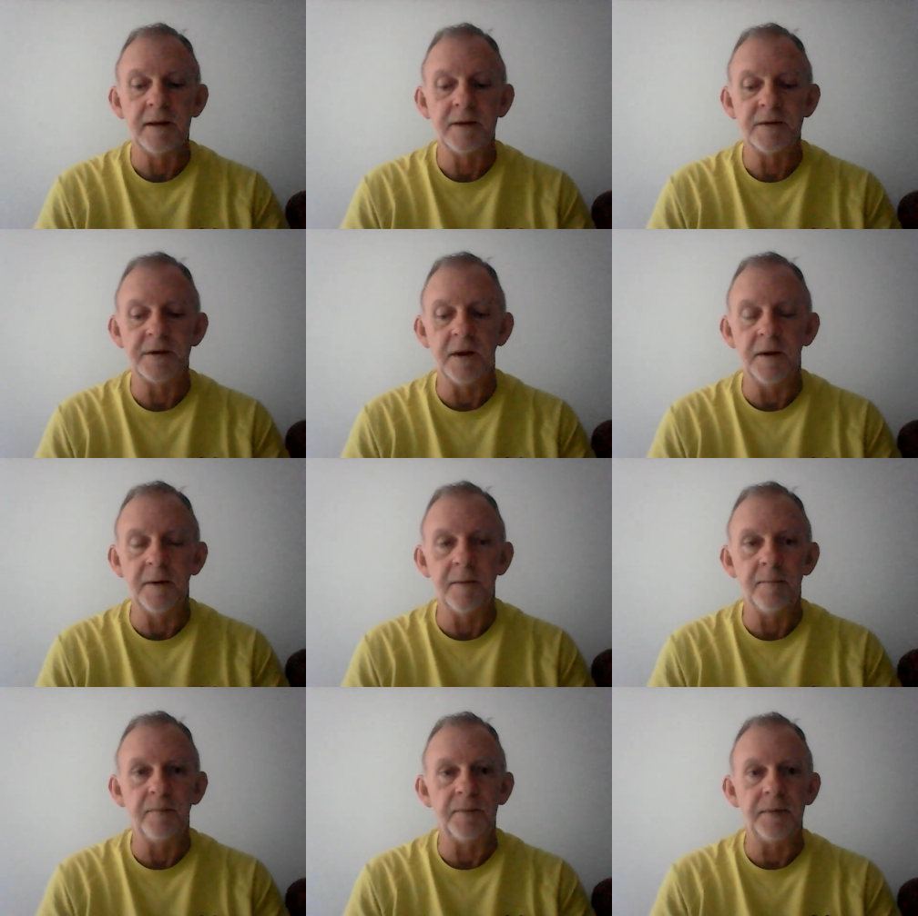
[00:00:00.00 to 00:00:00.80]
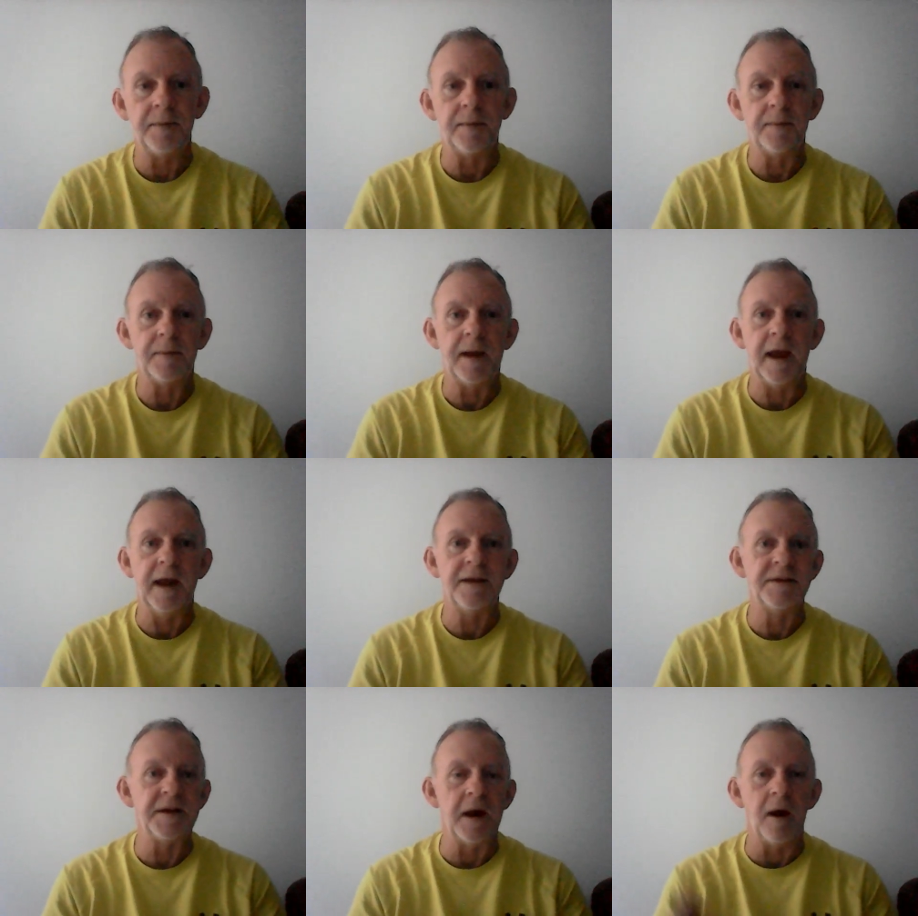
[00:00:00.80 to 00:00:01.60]
So
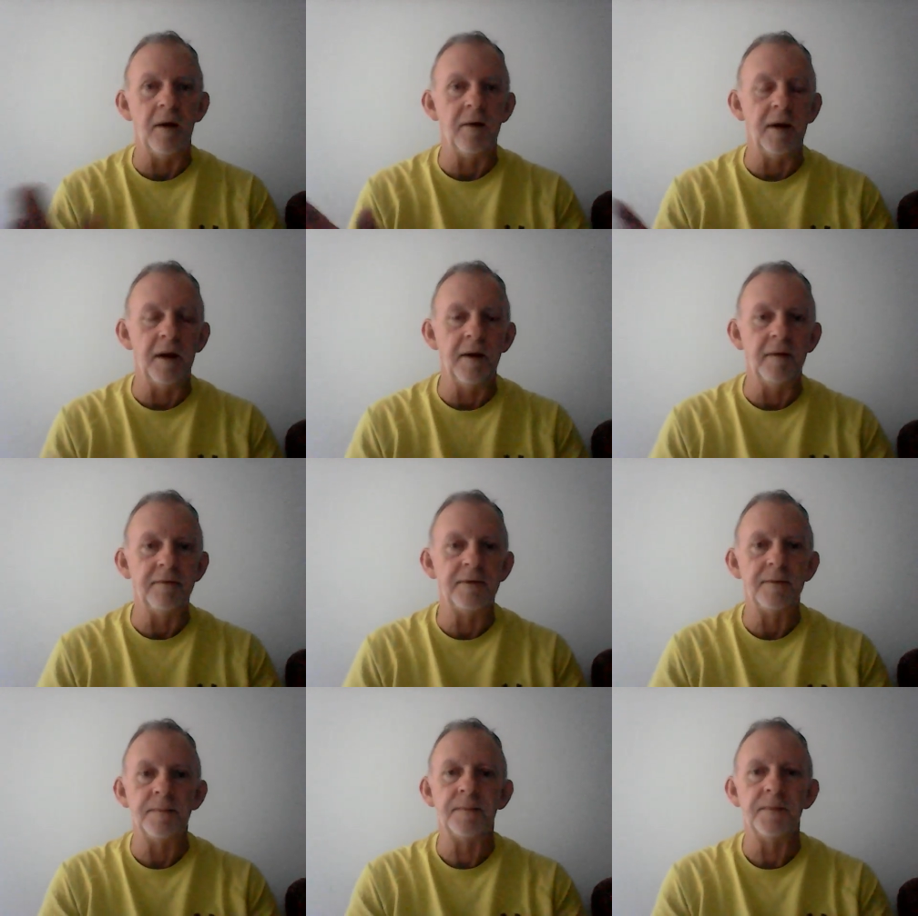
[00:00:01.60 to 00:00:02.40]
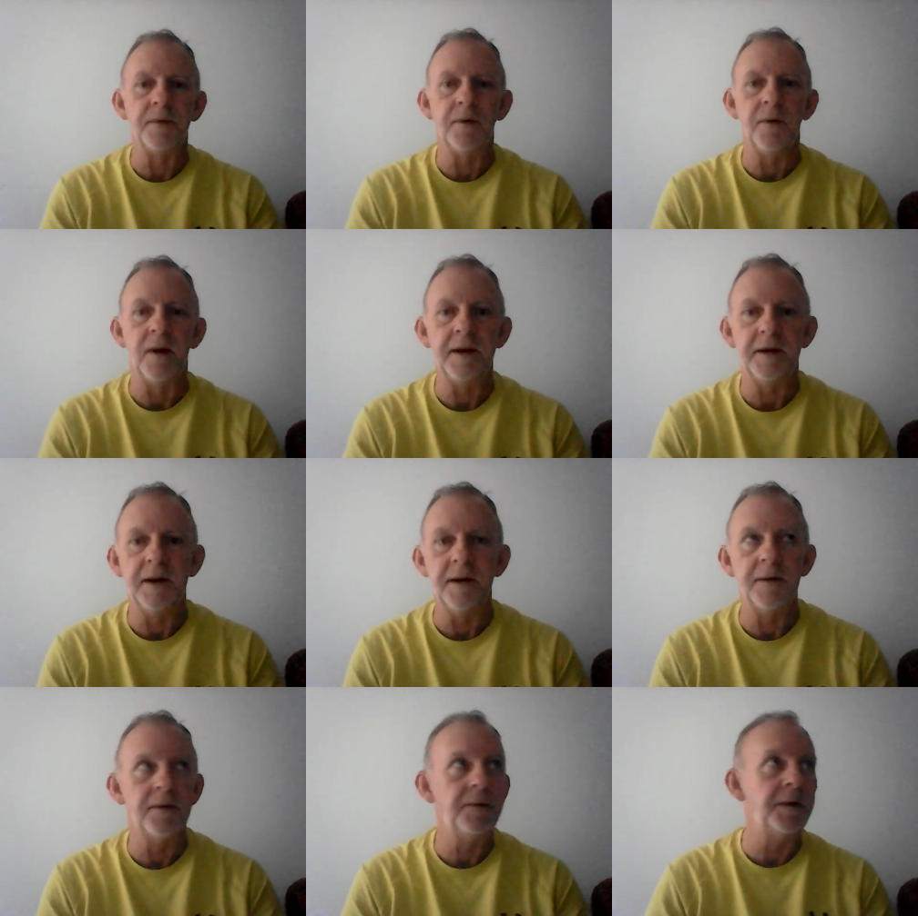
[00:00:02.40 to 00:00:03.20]
aced all of them. Great
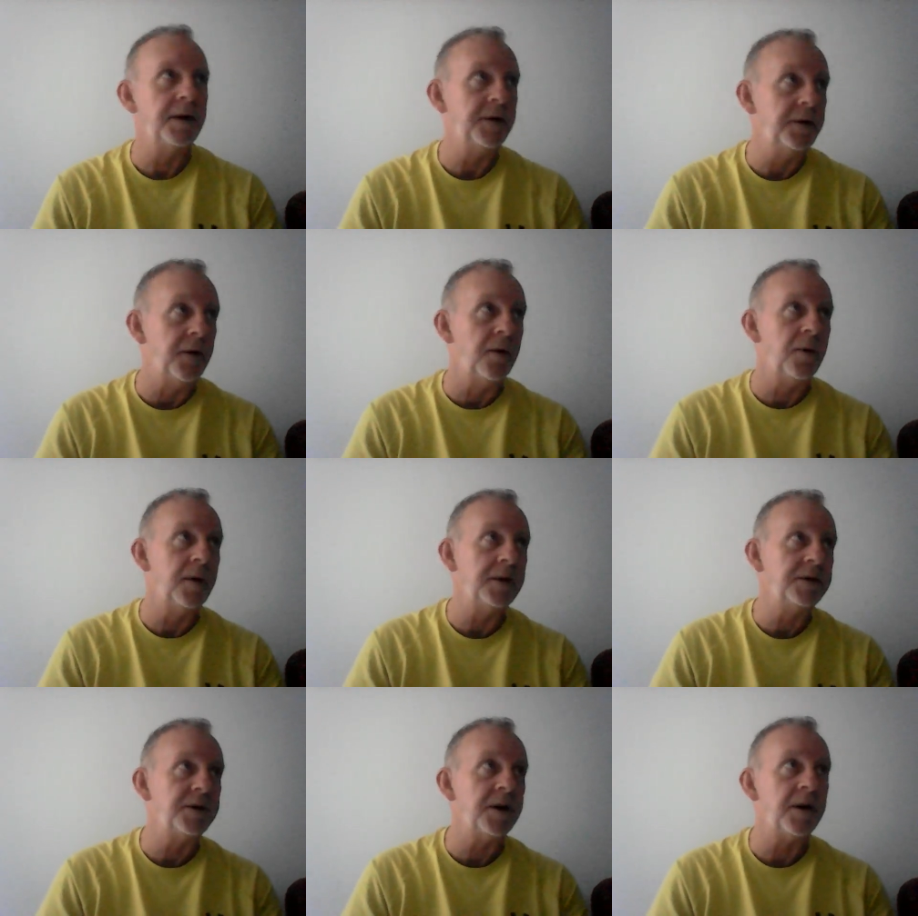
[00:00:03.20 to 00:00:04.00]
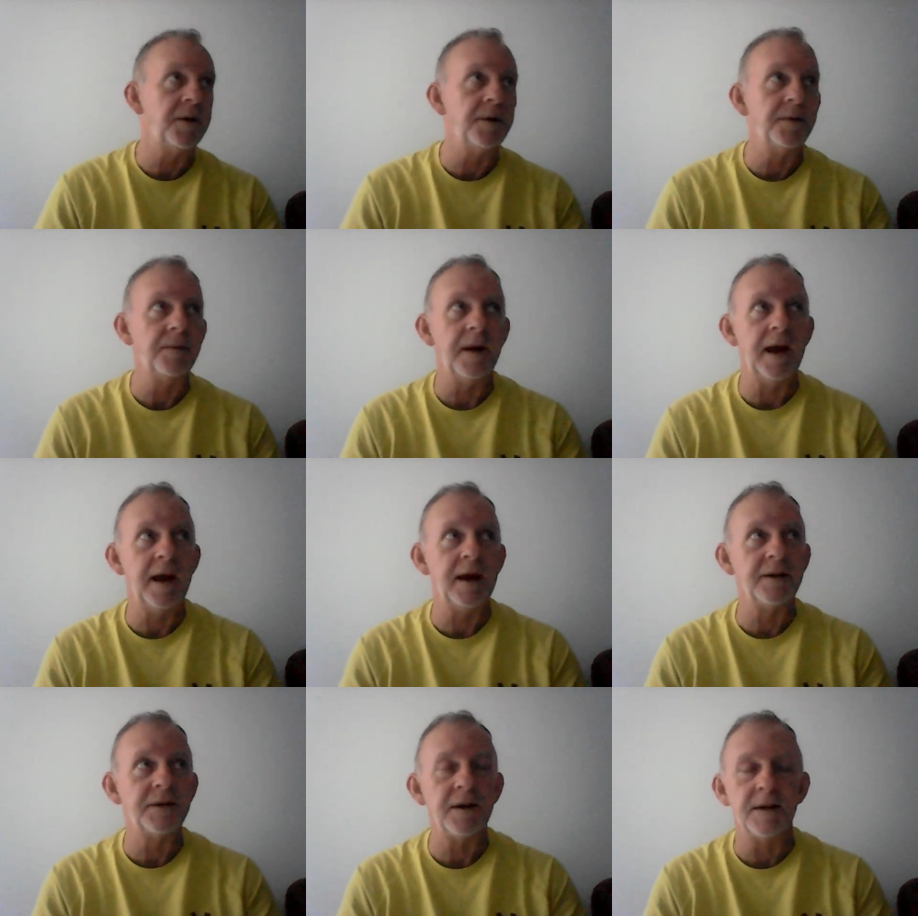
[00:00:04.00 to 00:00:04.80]
deal. Good going, Joe.
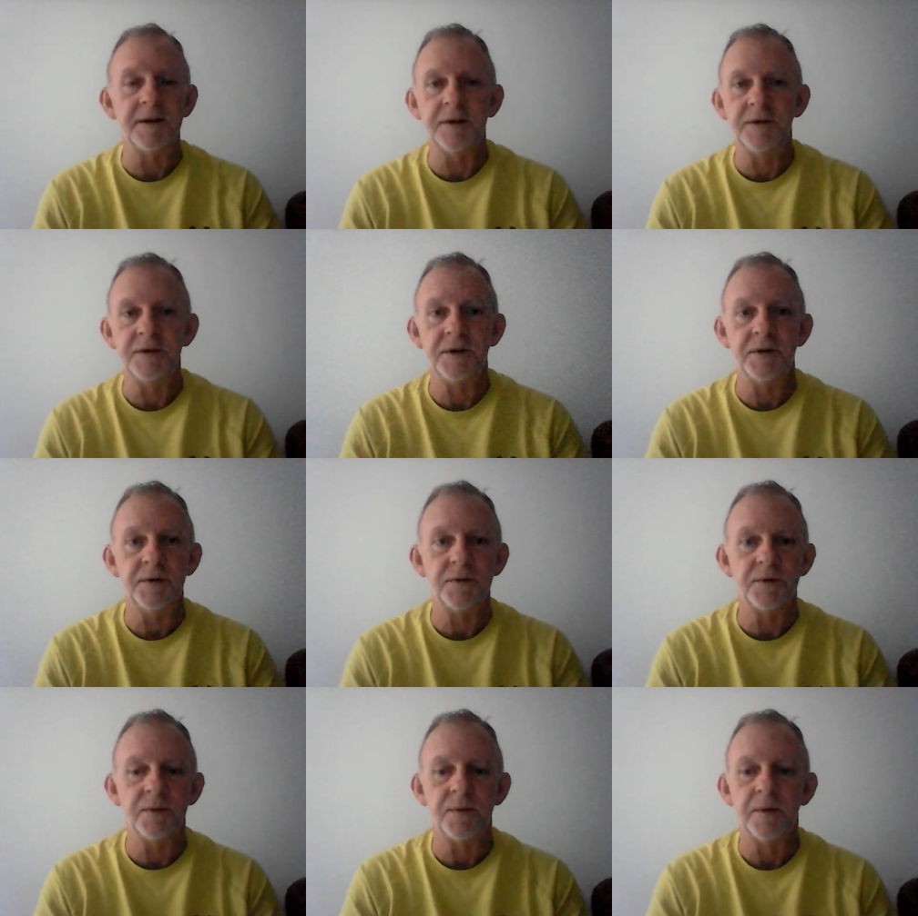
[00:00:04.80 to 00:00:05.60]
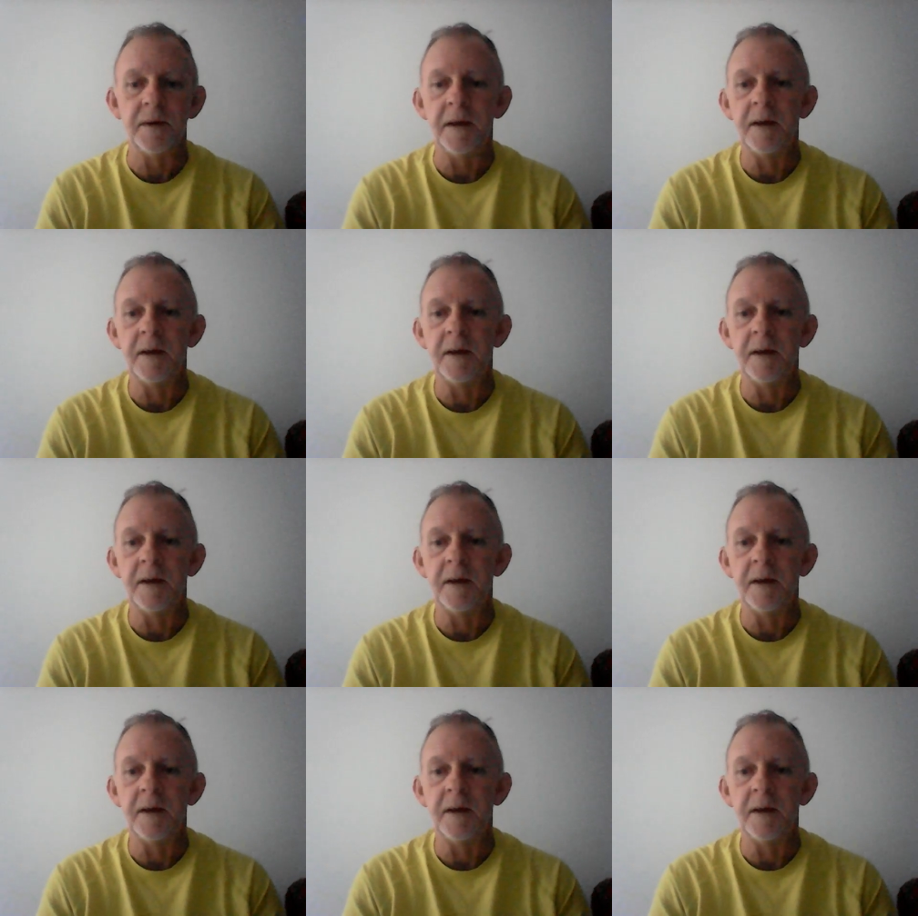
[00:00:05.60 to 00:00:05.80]
Excellent as usual.